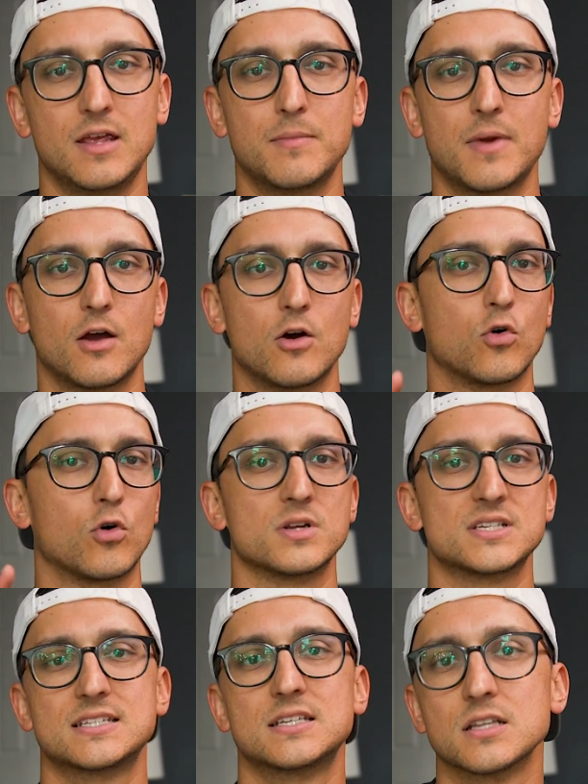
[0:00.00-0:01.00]
email or
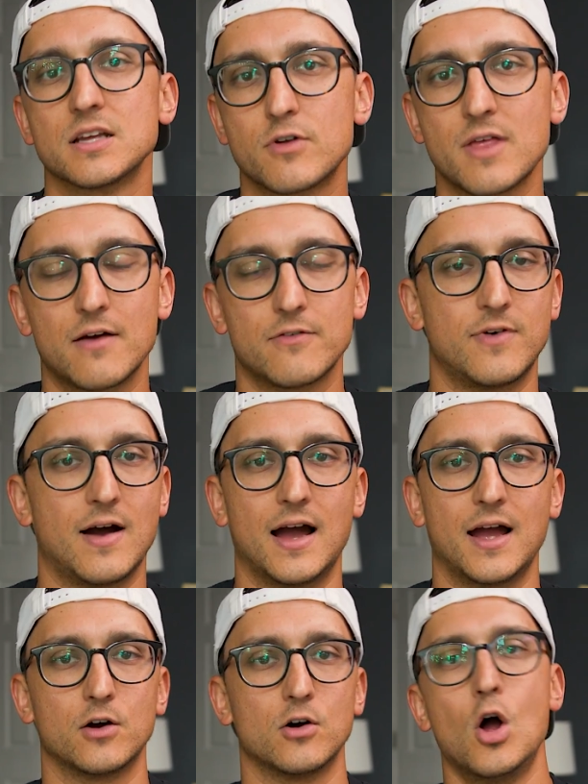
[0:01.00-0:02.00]
deliver that
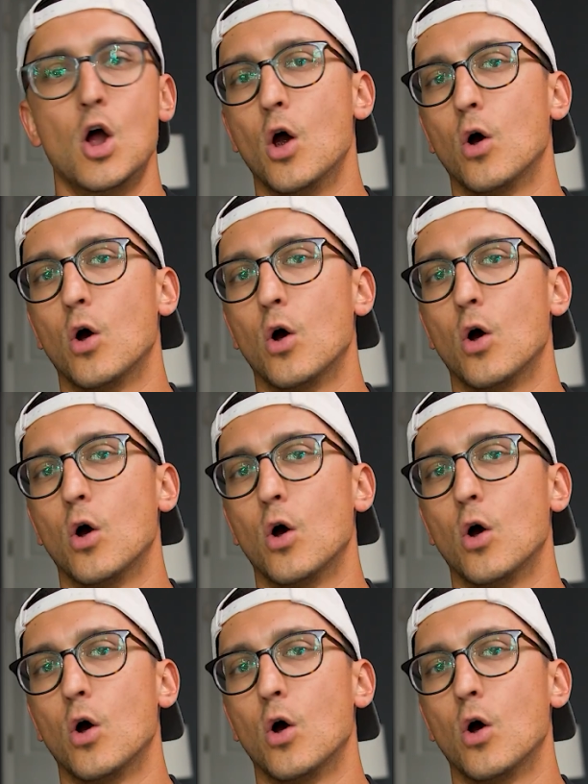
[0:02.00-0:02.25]
file